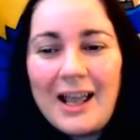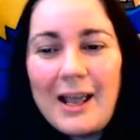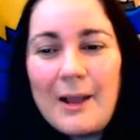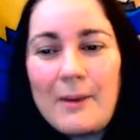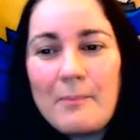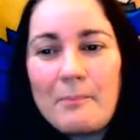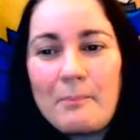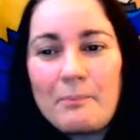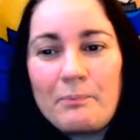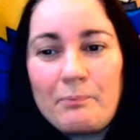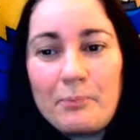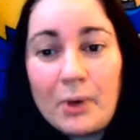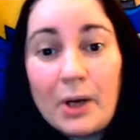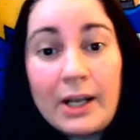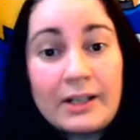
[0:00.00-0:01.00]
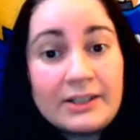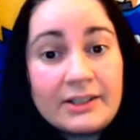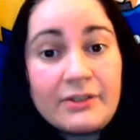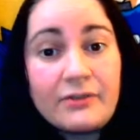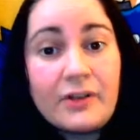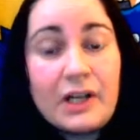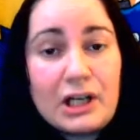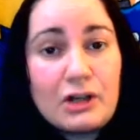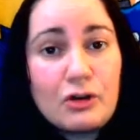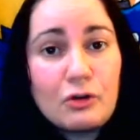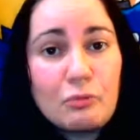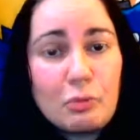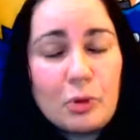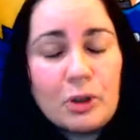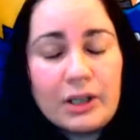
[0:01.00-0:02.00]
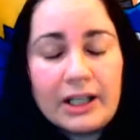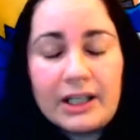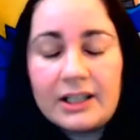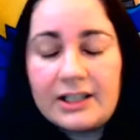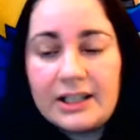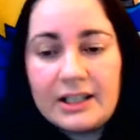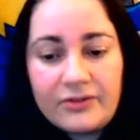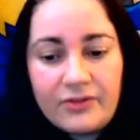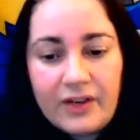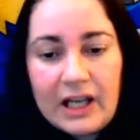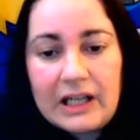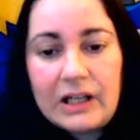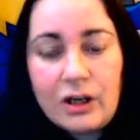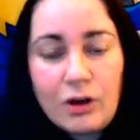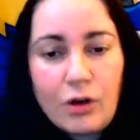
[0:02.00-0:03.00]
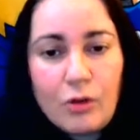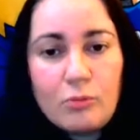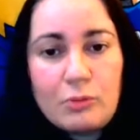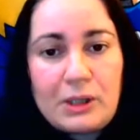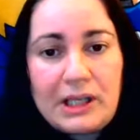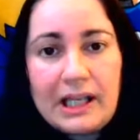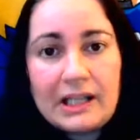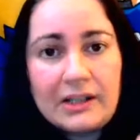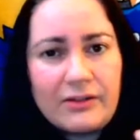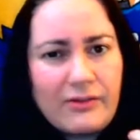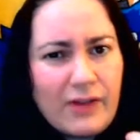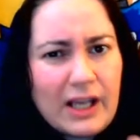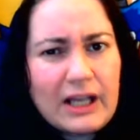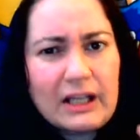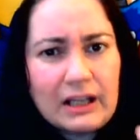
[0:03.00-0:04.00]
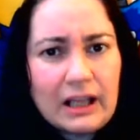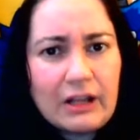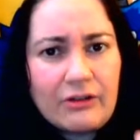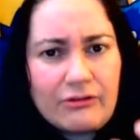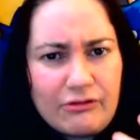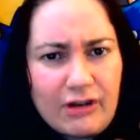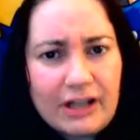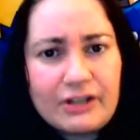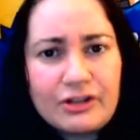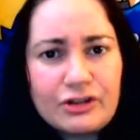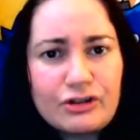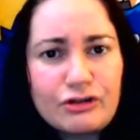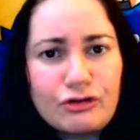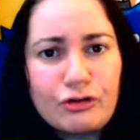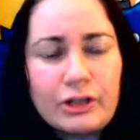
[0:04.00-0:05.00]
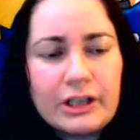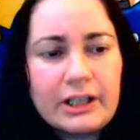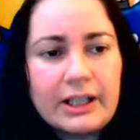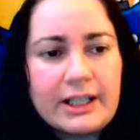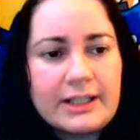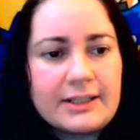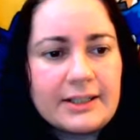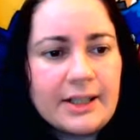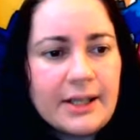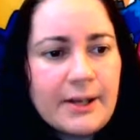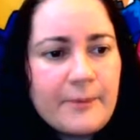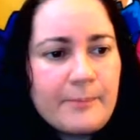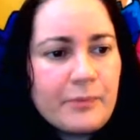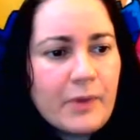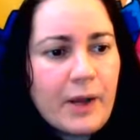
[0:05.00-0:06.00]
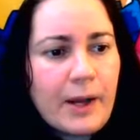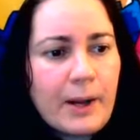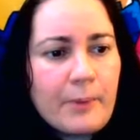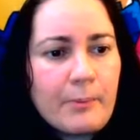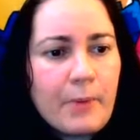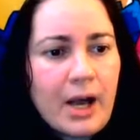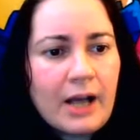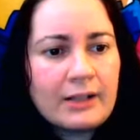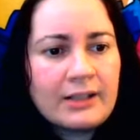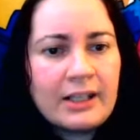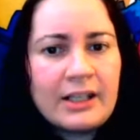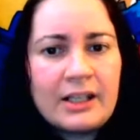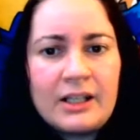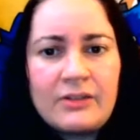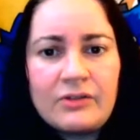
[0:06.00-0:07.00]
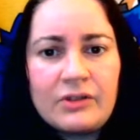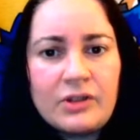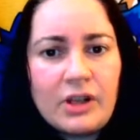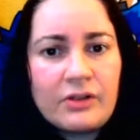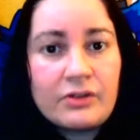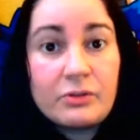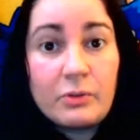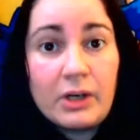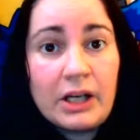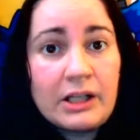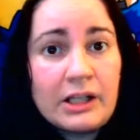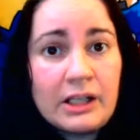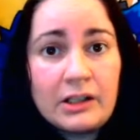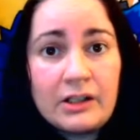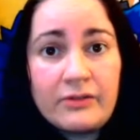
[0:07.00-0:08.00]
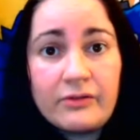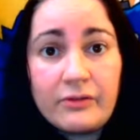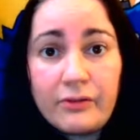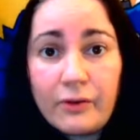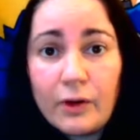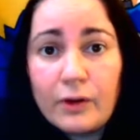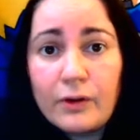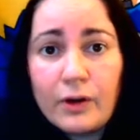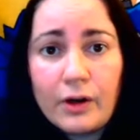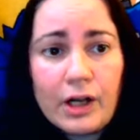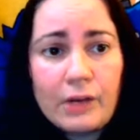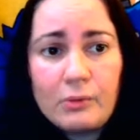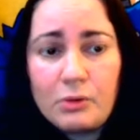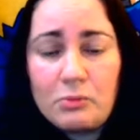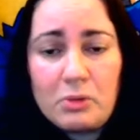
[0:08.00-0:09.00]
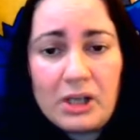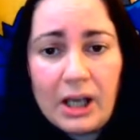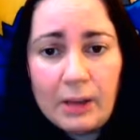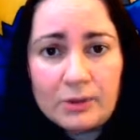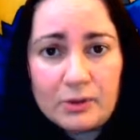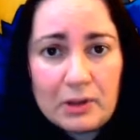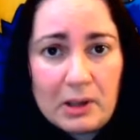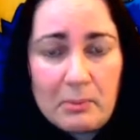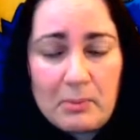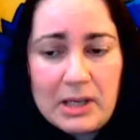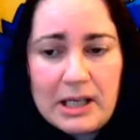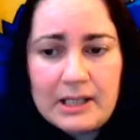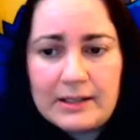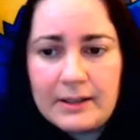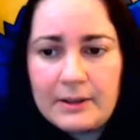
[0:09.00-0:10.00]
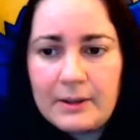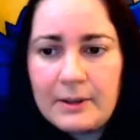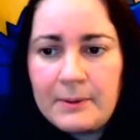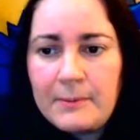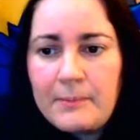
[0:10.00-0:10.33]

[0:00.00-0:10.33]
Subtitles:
But it's a very good book. Like I say, it's very complicated, very rich storylines. I think even if she went into it even further, it would be absolutely amazing.